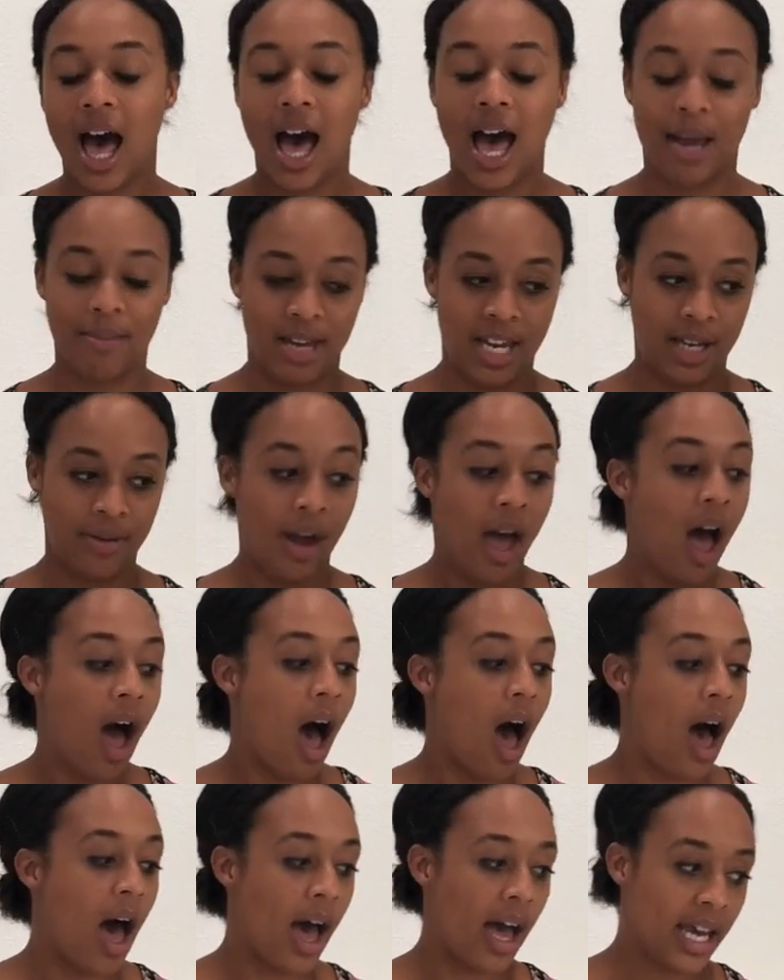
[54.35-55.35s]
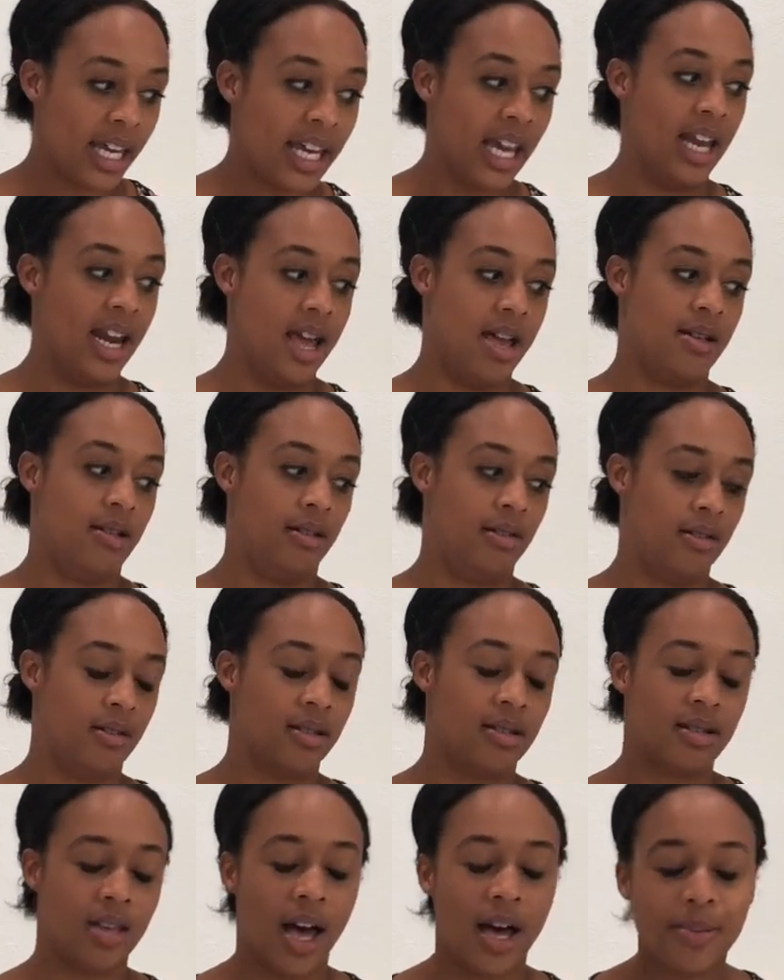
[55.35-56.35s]
I mean, I get it.
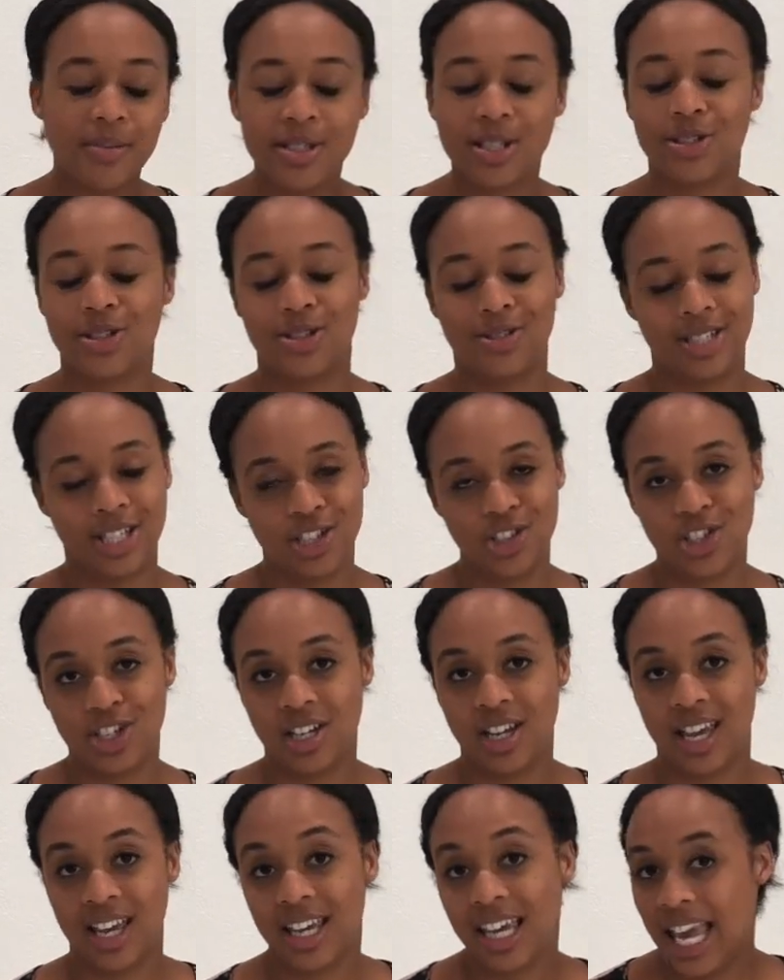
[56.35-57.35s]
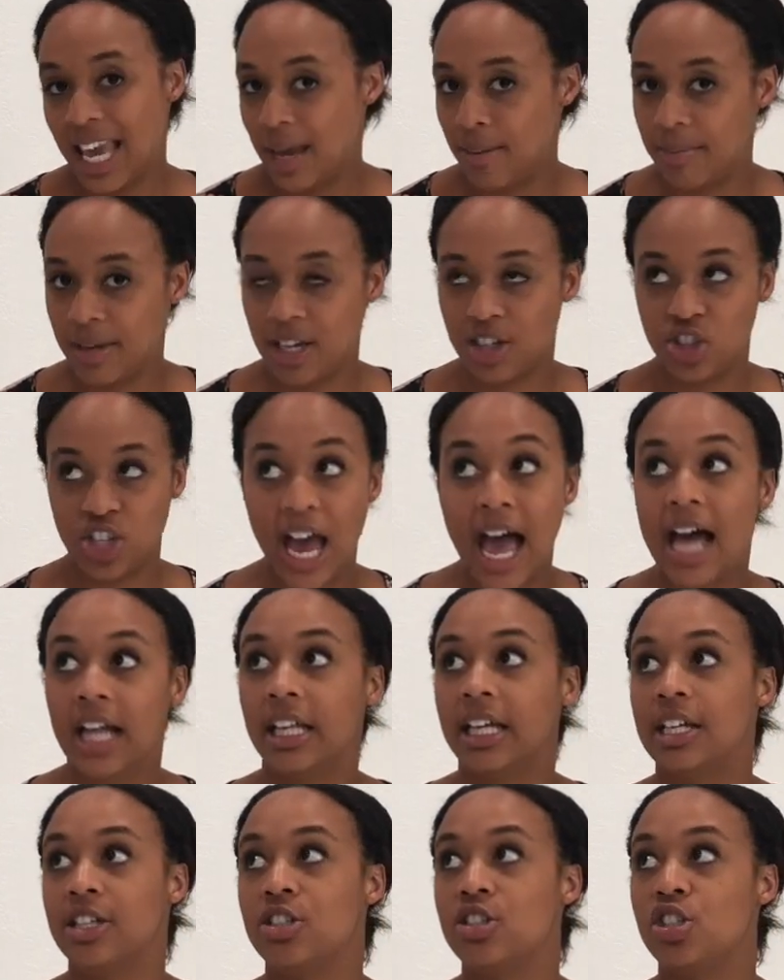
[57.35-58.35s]
Substitute teaching, it can be a
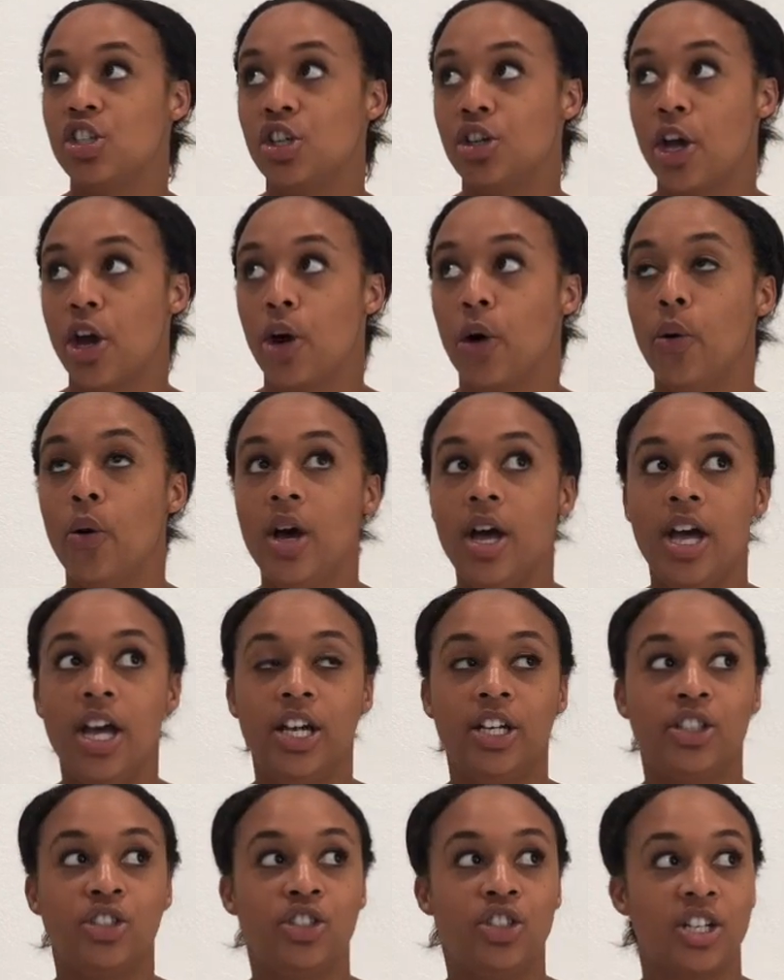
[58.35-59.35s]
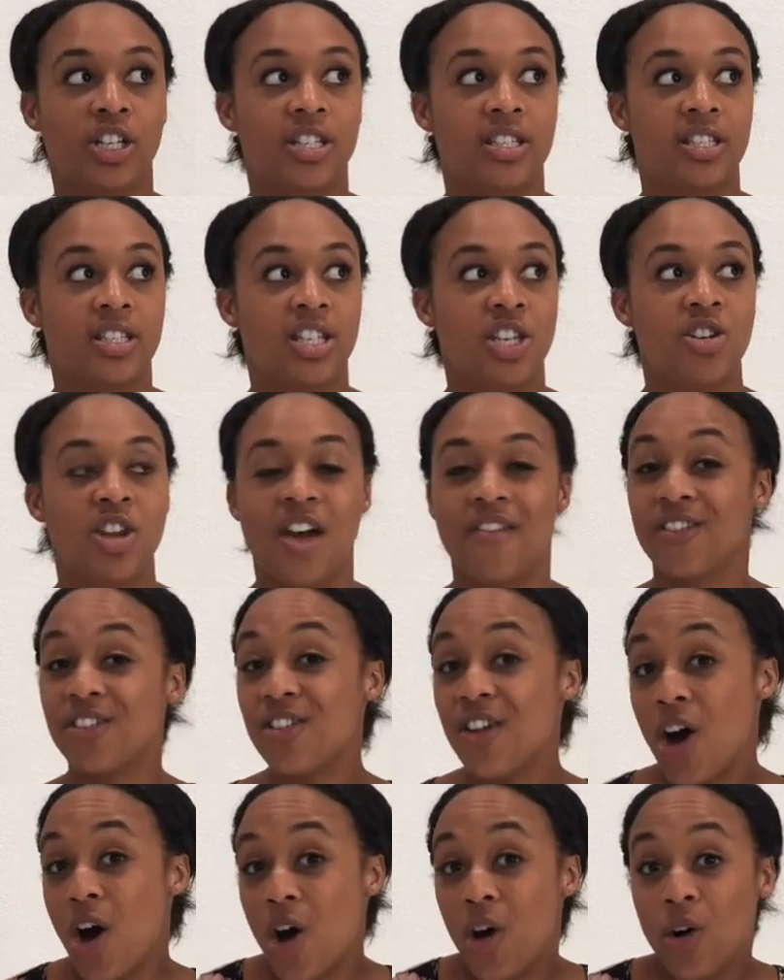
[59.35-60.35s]
challenge, you know, just you never
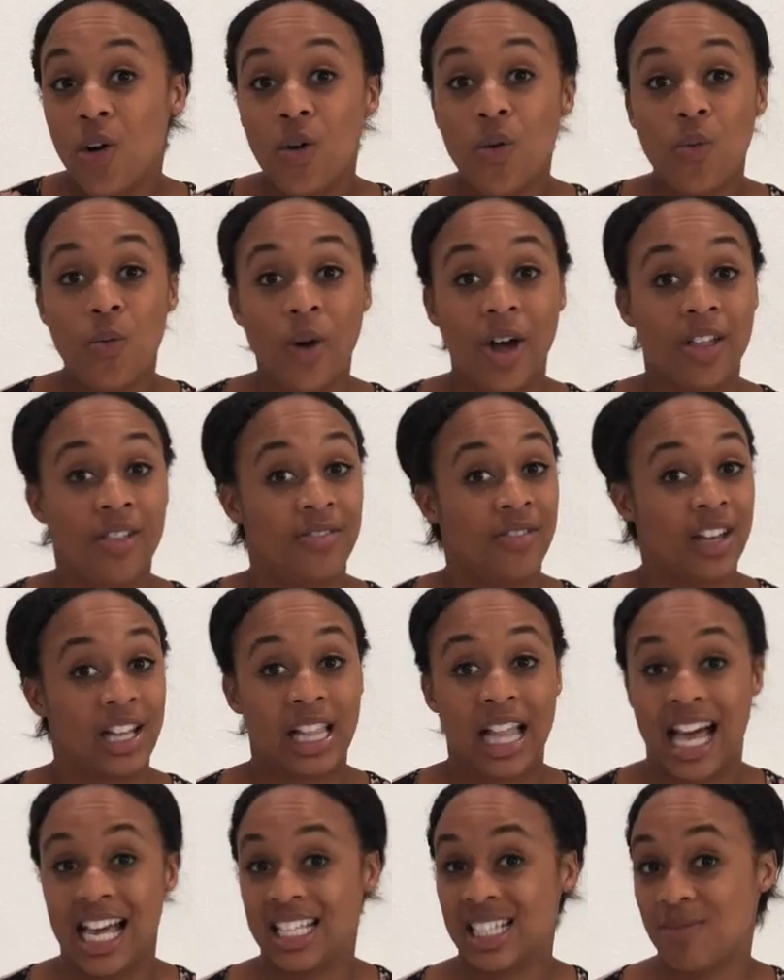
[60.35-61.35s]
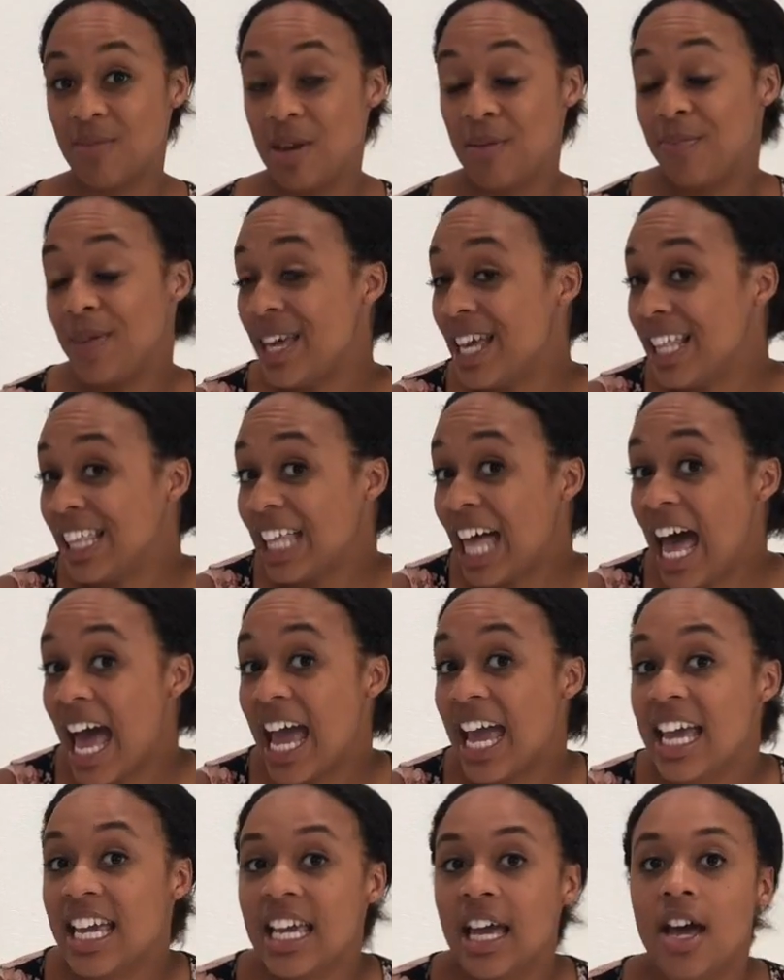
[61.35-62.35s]
know what the class may be
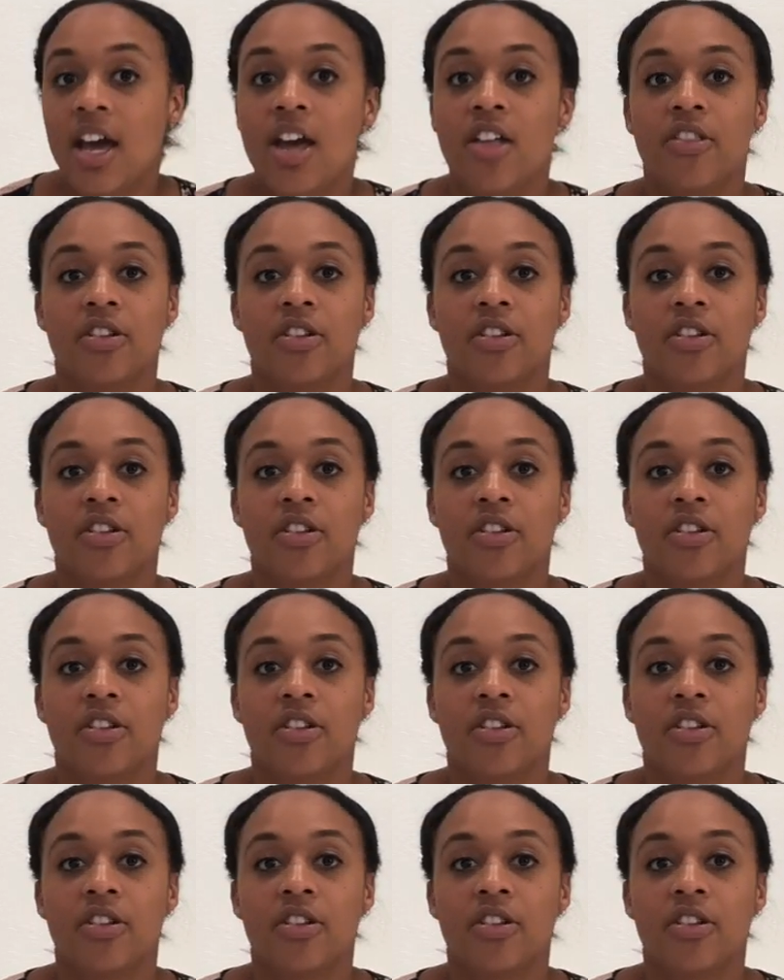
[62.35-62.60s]
like.